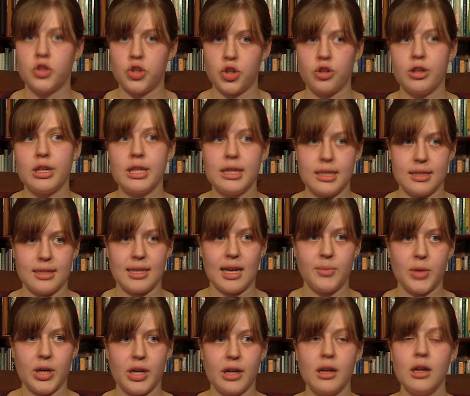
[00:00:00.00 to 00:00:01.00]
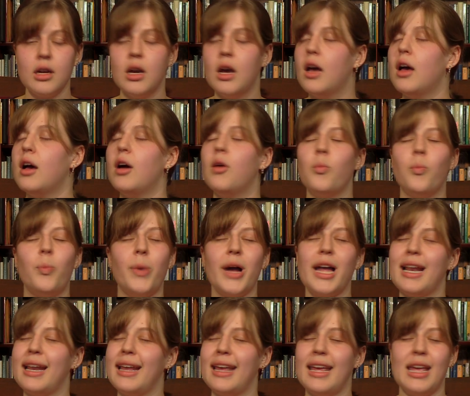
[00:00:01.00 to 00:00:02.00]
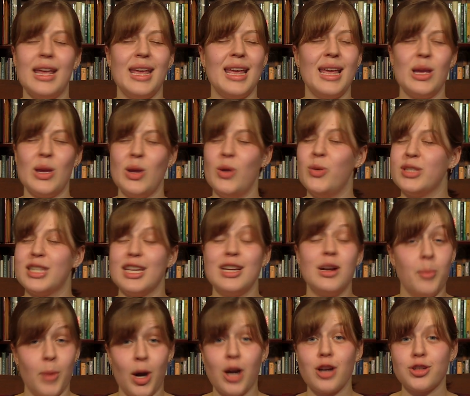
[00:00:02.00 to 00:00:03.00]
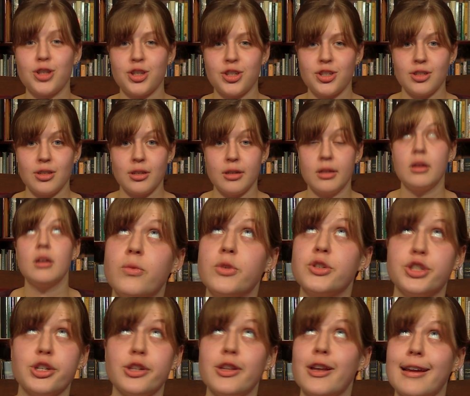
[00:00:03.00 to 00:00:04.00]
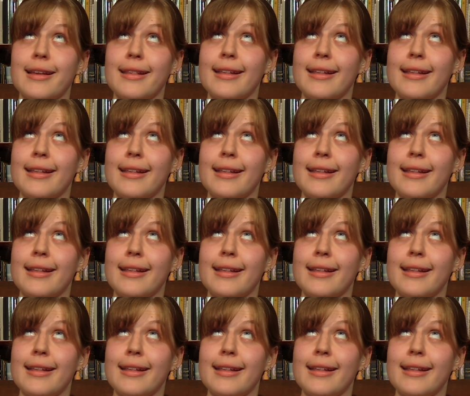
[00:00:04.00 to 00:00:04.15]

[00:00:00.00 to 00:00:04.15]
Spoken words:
during the summer, but it was in a marsh. Would you look at